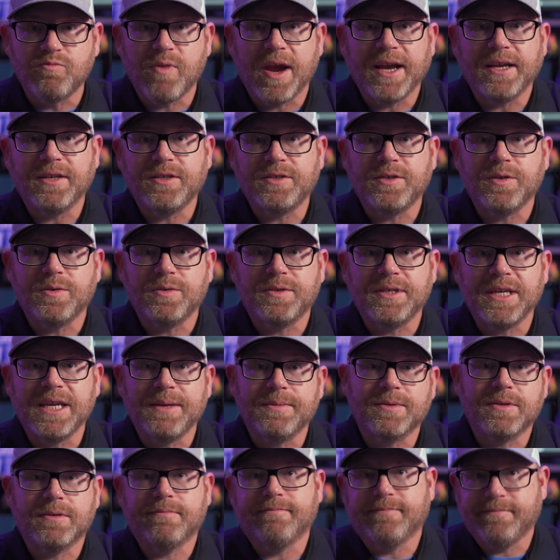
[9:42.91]
right to
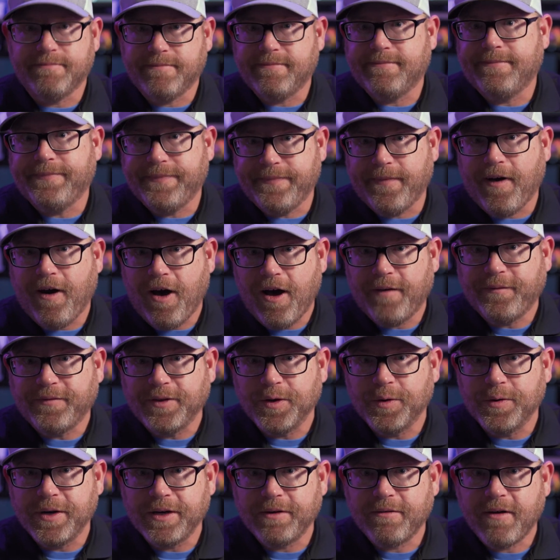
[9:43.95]
Teams.
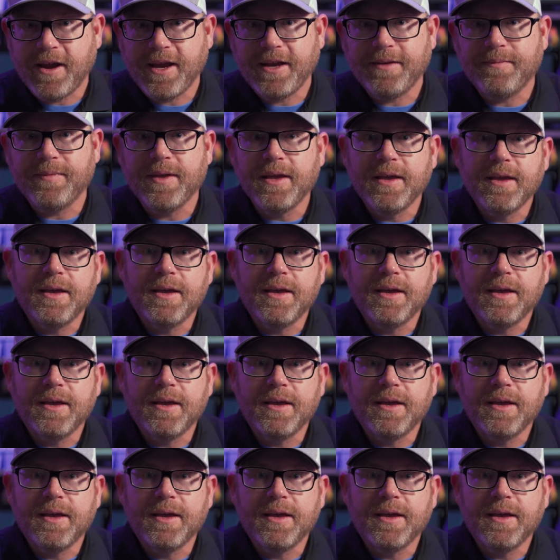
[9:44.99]
Offloading, right?